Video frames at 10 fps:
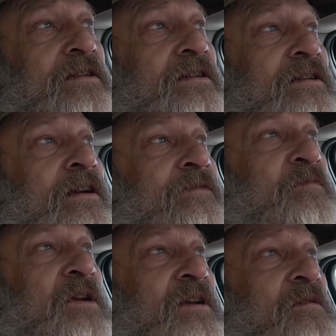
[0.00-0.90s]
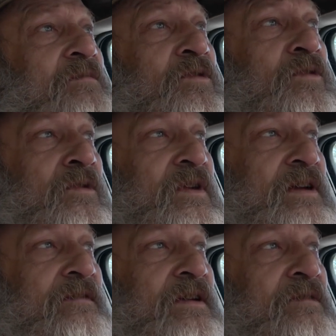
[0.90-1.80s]
you know, after being up north and
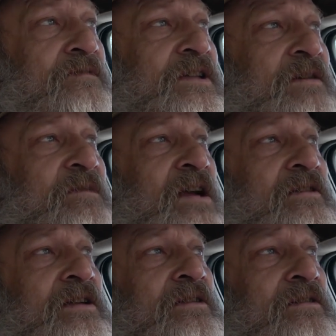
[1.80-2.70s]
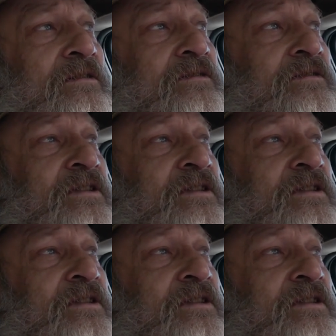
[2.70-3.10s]
everything, when you come down here,